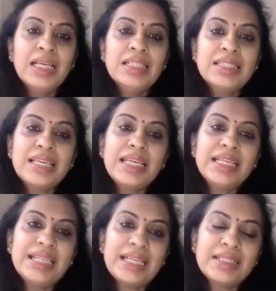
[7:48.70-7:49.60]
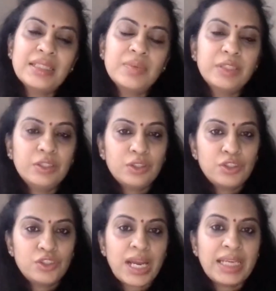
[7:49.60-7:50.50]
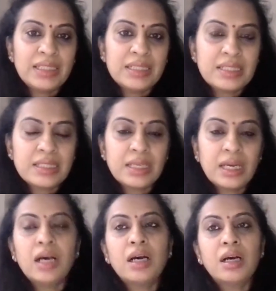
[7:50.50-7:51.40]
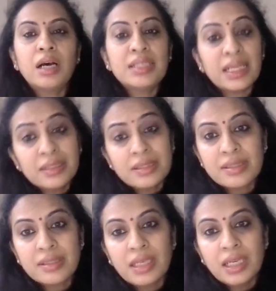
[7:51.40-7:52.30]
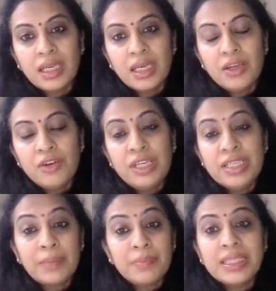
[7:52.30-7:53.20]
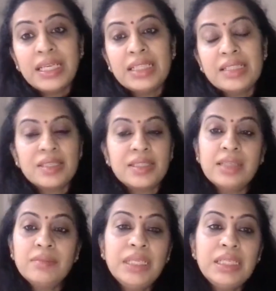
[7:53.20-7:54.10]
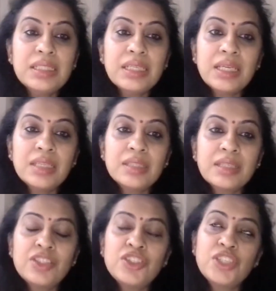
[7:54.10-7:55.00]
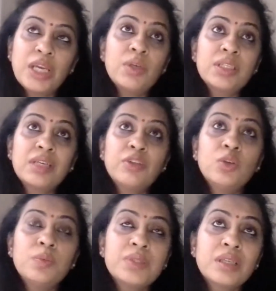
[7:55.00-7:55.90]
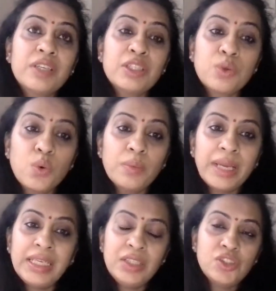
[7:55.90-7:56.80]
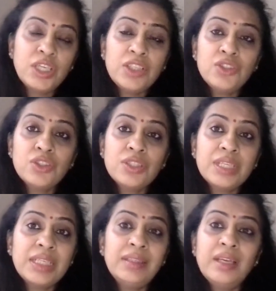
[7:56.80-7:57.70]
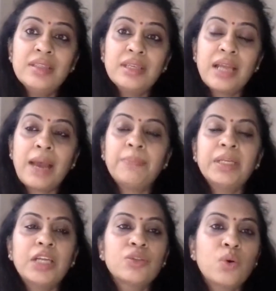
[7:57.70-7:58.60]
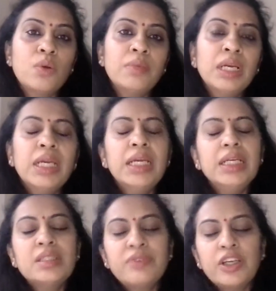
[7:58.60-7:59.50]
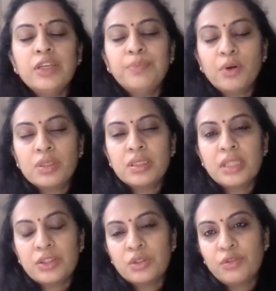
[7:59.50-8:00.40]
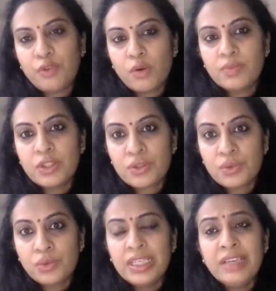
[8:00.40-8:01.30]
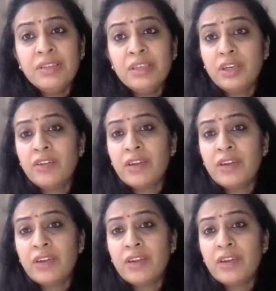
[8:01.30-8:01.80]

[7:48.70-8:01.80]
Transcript: Stay connected with your child's adults. Read updates, attend meetings, and share whatever you observe at home, any changes, any things that happen at home. It's very important that you inform the school, even if a